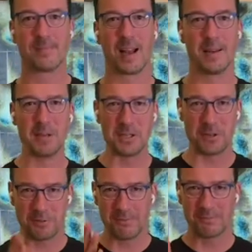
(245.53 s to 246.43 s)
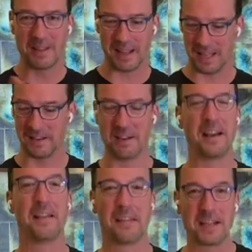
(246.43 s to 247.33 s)
I miss you, and
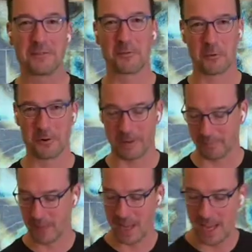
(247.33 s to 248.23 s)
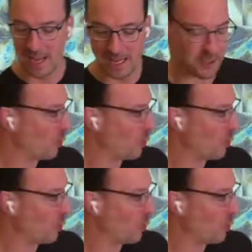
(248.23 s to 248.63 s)
thanks for ordering. So